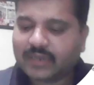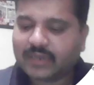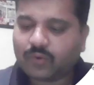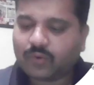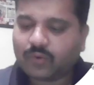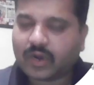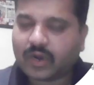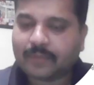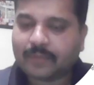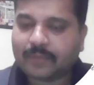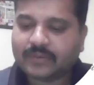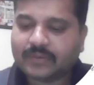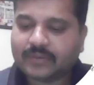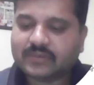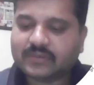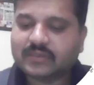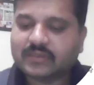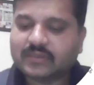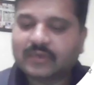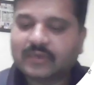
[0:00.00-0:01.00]
what
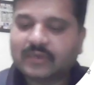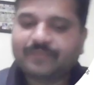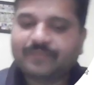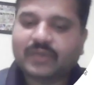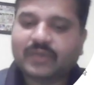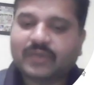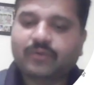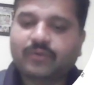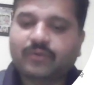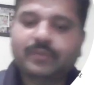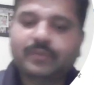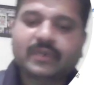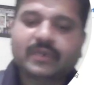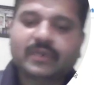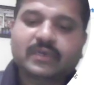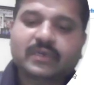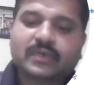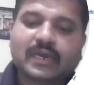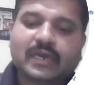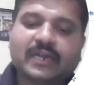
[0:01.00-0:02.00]
happens? There will
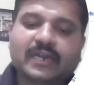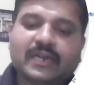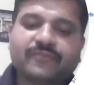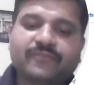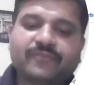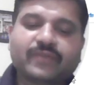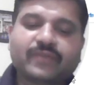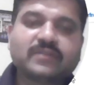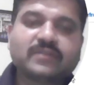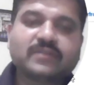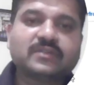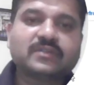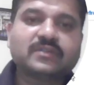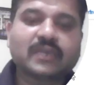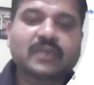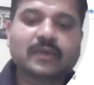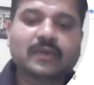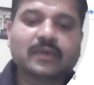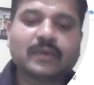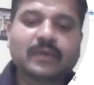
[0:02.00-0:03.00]
be a difference
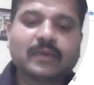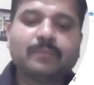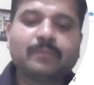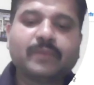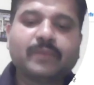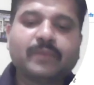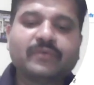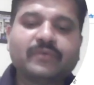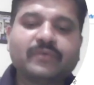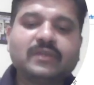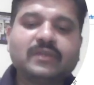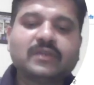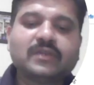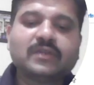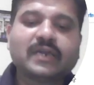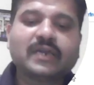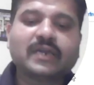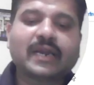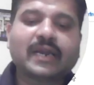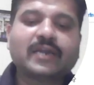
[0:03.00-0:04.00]
in between the
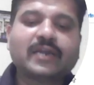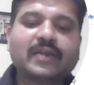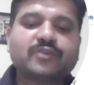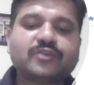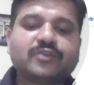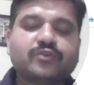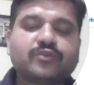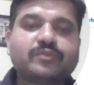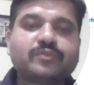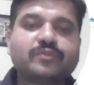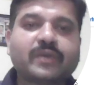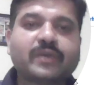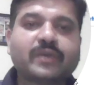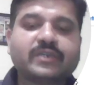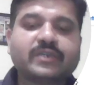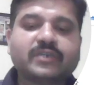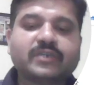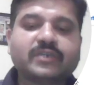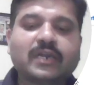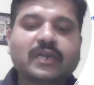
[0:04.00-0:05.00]
drain and source
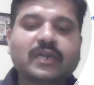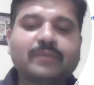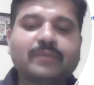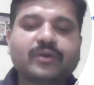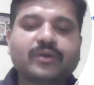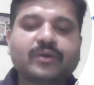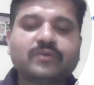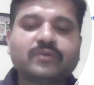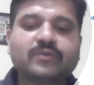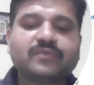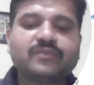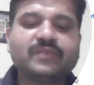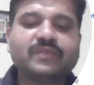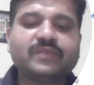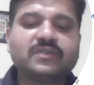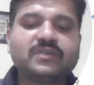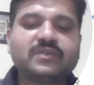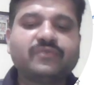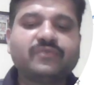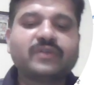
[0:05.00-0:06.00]
potential, and because of
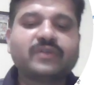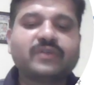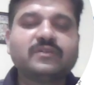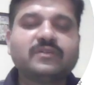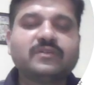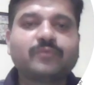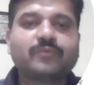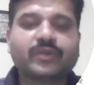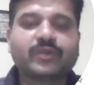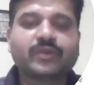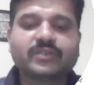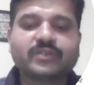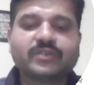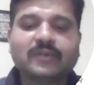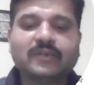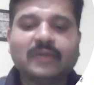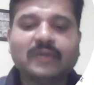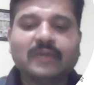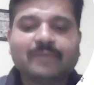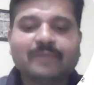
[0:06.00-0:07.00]
this difference in
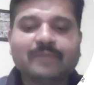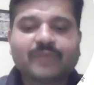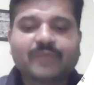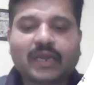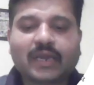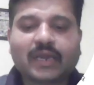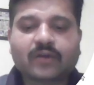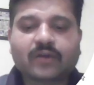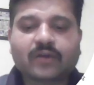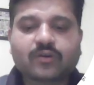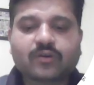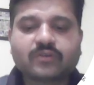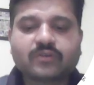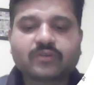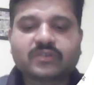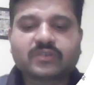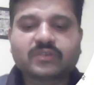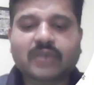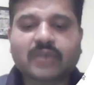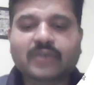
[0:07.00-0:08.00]
potential, the electron
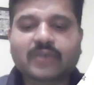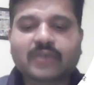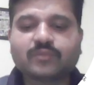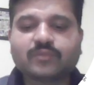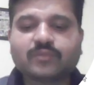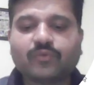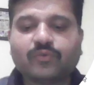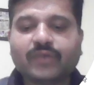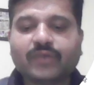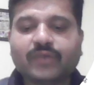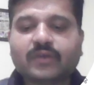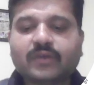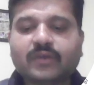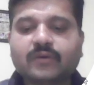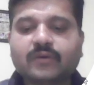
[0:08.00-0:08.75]
starts moving